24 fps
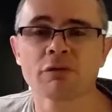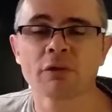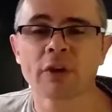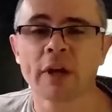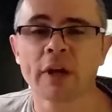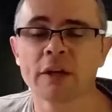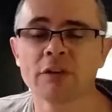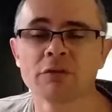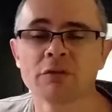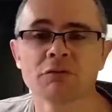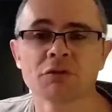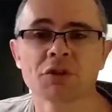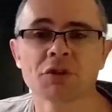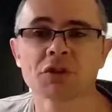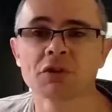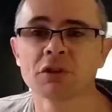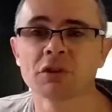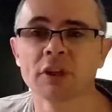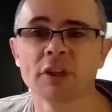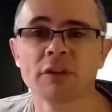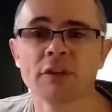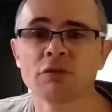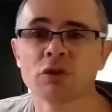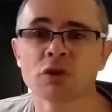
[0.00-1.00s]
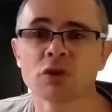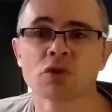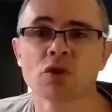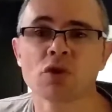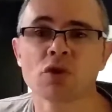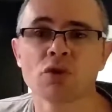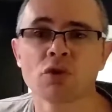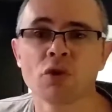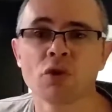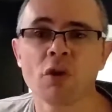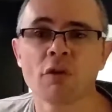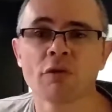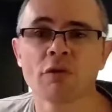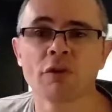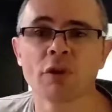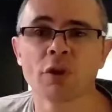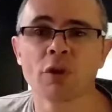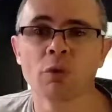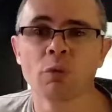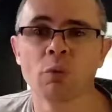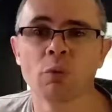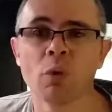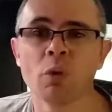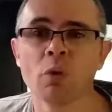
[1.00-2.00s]
and just leave it turned off at
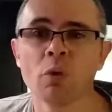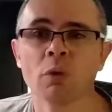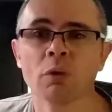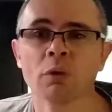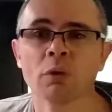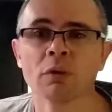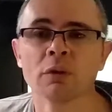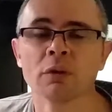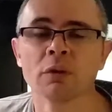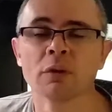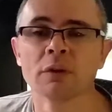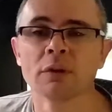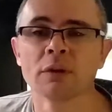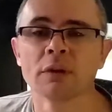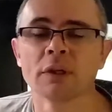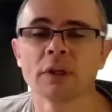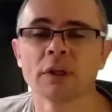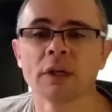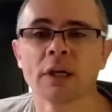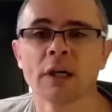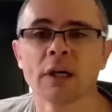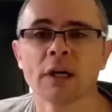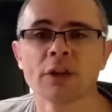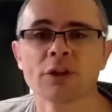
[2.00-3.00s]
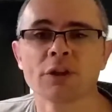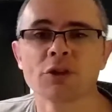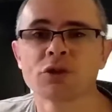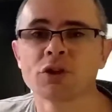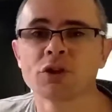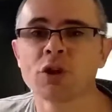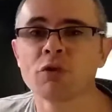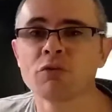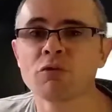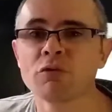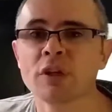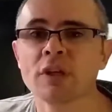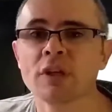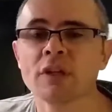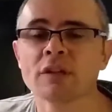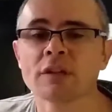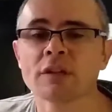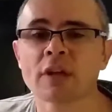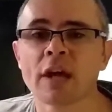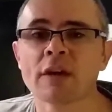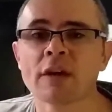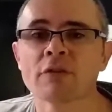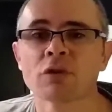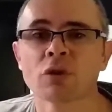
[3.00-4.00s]
the wall. There's no need
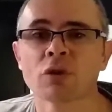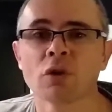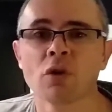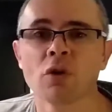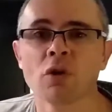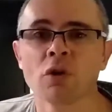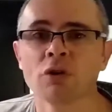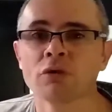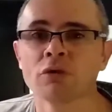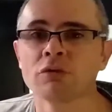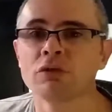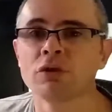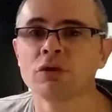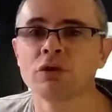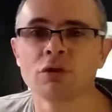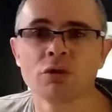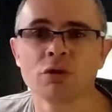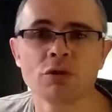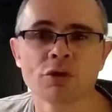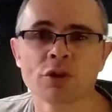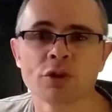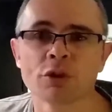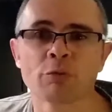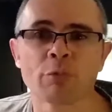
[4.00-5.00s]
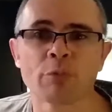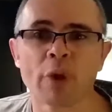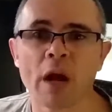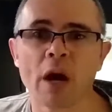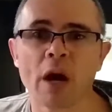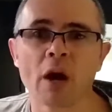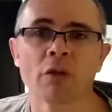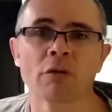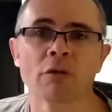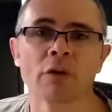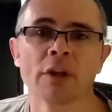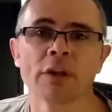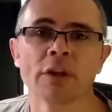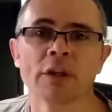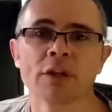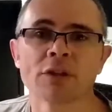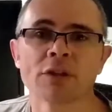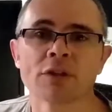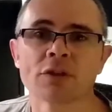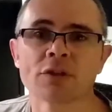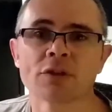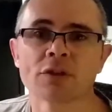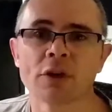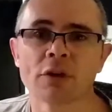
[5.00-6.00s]
to have it on using power
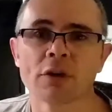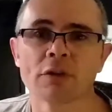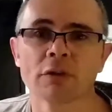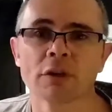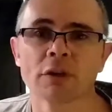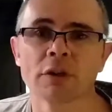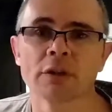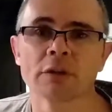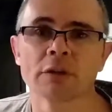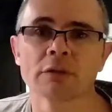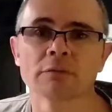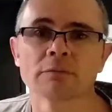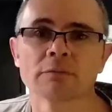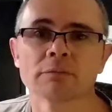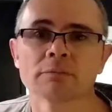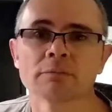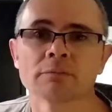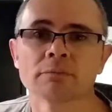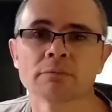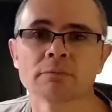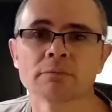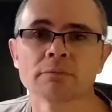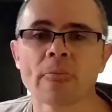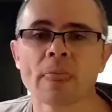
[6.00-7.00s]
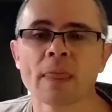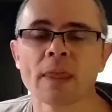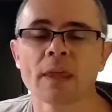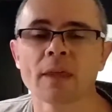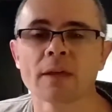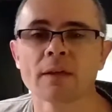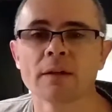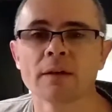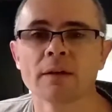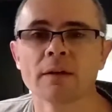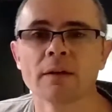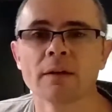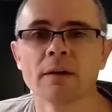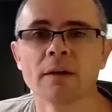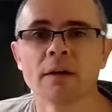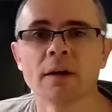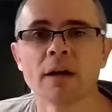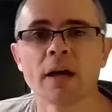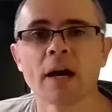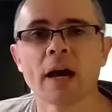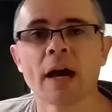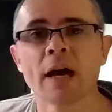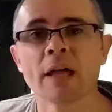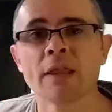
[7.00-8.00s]
unnecessarily.
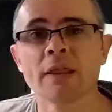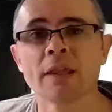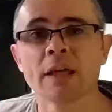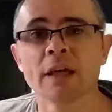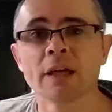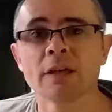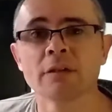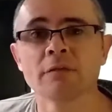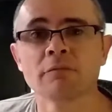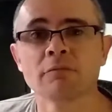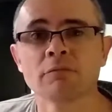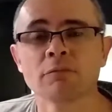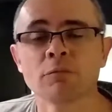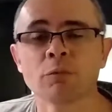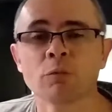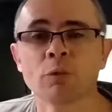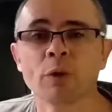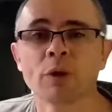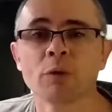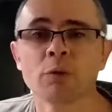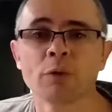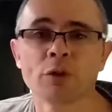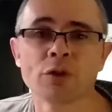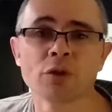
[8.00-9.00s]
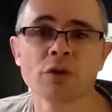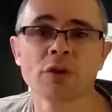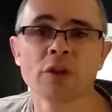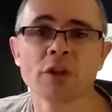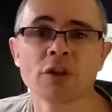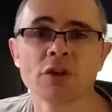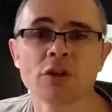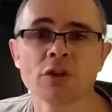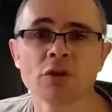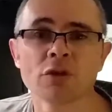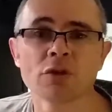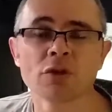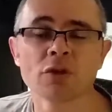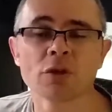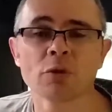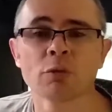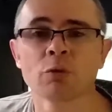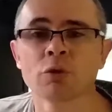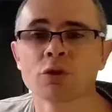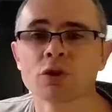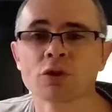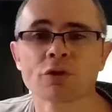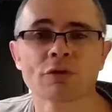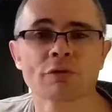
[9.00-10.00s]
And then when we do need to use it,
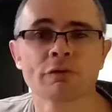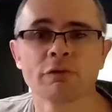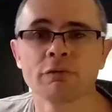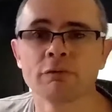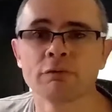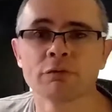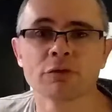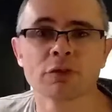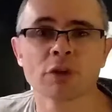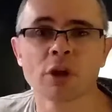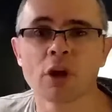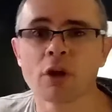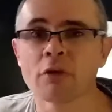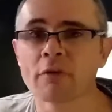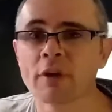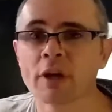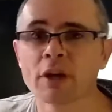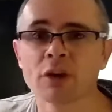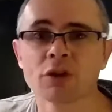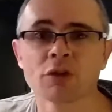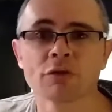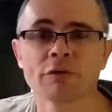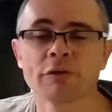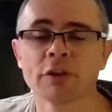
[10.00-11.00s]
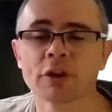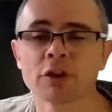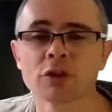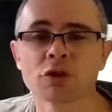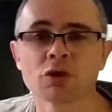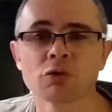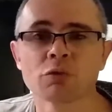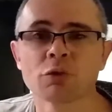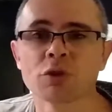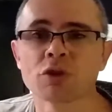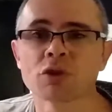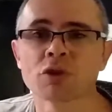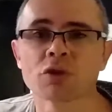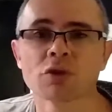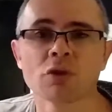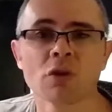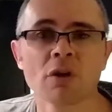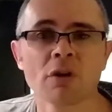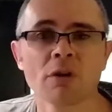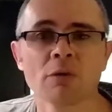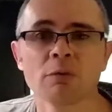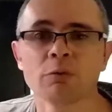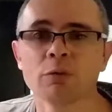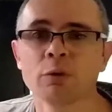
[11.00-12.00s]
we'll just go around and flick the switches
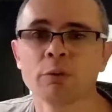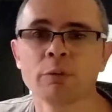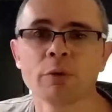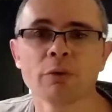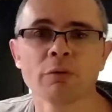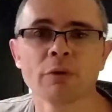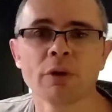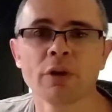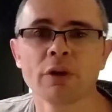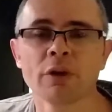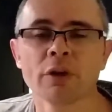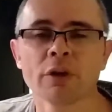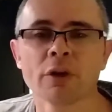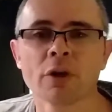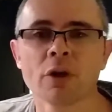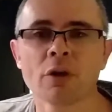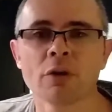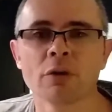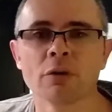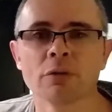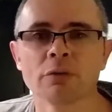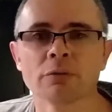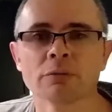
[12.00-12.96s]
on and we'll be ready to go.